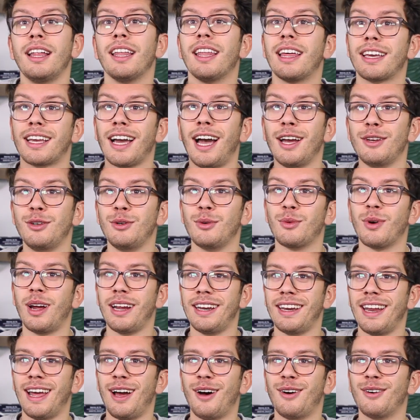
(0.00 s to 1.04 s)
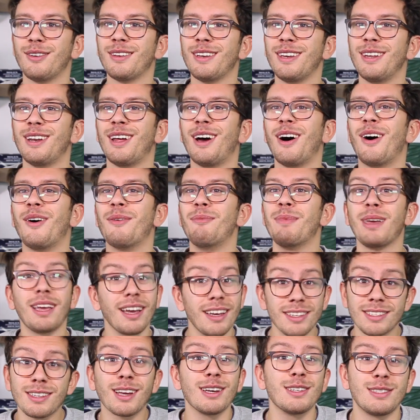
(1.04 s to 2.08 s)
like I do right now, you know,
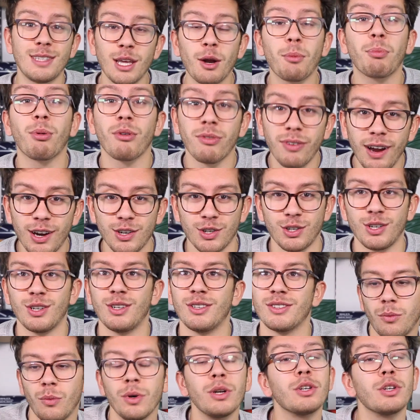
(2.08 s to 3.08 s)
because because they're professionals.